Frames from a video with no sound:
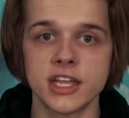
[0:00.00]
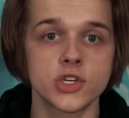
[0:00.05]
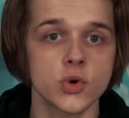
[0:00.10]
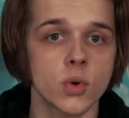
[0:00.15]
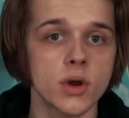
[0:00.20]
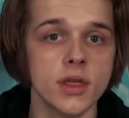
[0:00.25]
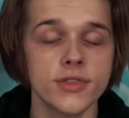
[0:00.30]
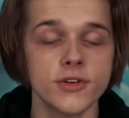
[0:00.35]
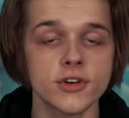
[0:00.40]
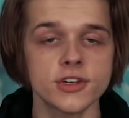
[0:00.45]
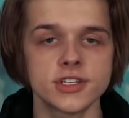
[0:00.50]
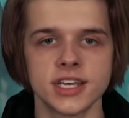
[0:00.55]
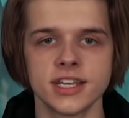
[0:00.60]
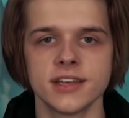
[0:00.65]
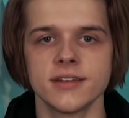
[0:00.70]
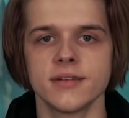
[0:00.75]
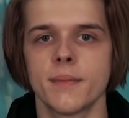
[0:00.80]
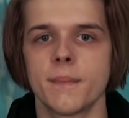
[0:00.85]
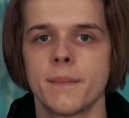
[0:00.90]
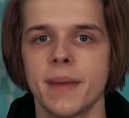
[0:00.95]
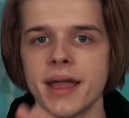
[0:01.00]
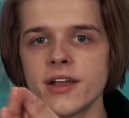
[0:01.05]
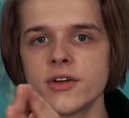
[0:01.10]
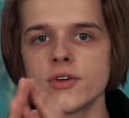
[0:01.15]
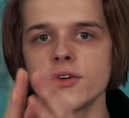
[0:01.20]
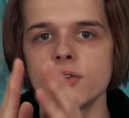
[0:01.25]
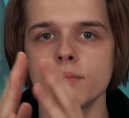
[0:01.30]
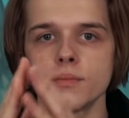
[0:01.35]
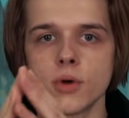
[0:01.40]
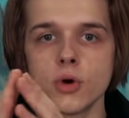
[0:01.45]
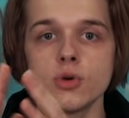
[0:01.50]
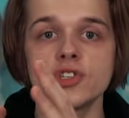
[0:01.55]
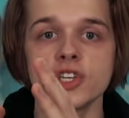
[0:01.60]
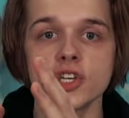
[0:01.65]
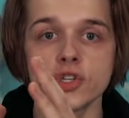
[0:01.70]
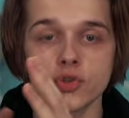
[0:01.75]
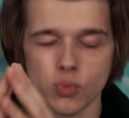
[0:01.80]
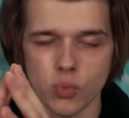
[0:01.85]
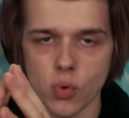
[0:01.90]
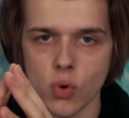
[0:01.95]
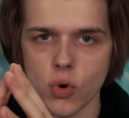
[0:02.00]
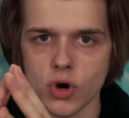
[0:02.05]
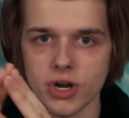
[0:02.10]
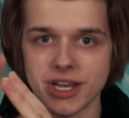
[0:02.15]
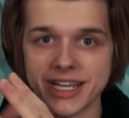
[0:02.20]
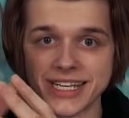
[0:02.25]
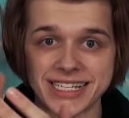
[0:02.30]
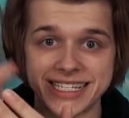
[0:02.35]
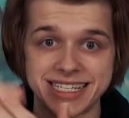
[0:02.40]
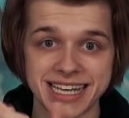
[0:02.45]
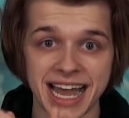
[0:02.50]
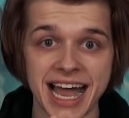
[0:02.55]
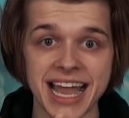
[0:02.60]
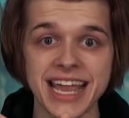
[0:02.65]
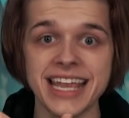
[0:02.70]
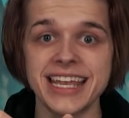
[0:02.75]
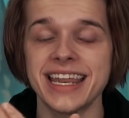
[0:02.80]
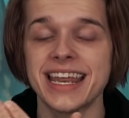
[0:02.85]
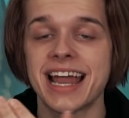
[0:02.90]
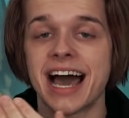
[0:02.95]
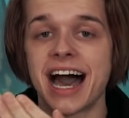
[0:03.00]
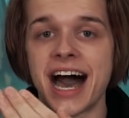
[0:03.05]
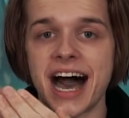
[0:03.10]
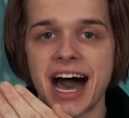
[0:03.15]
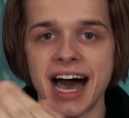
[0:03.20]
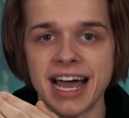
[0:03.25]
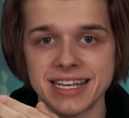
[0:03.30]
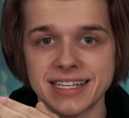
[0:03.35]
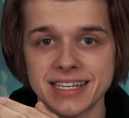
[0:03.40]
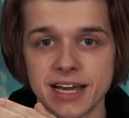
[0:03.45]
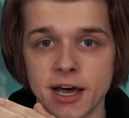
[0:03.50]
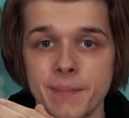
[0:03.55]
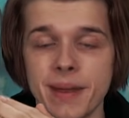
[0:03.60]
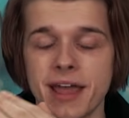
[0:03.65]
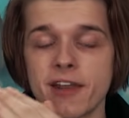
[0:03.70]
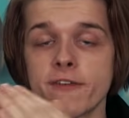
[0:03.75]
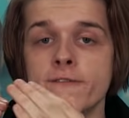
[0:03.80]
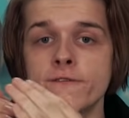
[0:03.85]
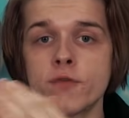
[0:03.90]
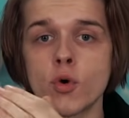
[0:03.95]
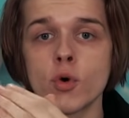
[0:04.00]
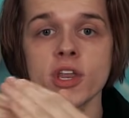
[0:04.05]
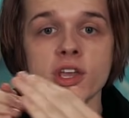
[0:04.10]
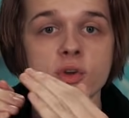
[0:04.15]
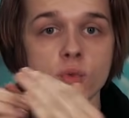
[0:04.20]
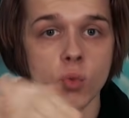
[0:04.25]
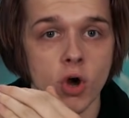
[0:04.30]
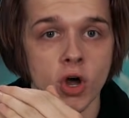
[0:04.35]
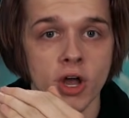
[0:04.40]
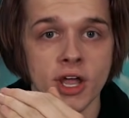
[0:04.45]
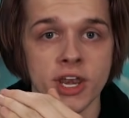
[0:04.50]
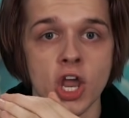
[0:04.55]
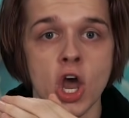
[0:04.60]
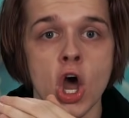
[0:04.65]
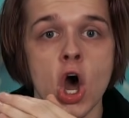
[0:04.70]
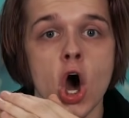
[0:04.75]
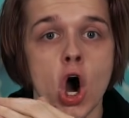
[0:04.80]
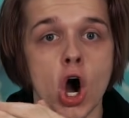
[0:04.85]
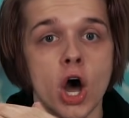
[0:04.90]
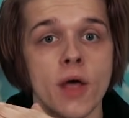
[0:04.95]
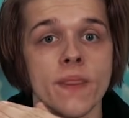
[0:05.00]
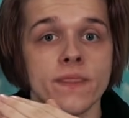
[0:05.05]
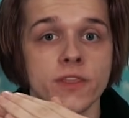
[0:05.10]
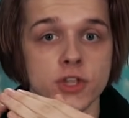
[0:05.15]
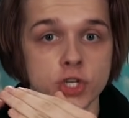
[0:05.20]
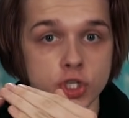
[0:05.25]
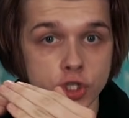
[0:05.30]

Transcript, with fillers: In 2013, Michael Moses Ward died in a hot tub at 41 on the